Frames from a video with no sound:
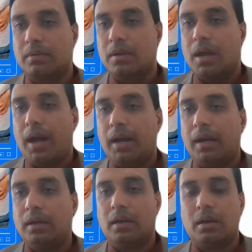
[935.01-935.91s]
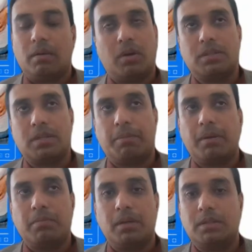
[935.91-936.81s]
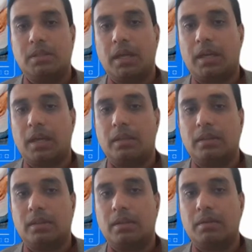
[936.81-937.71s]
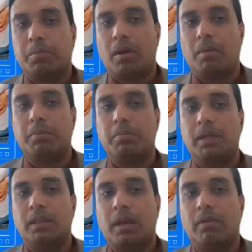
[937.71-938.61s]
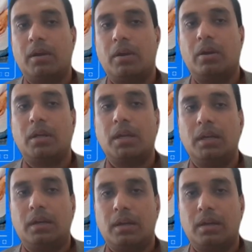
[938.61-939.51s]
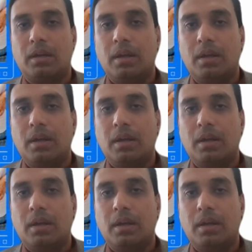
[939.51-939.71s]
And what supplements they can, probably they will not eat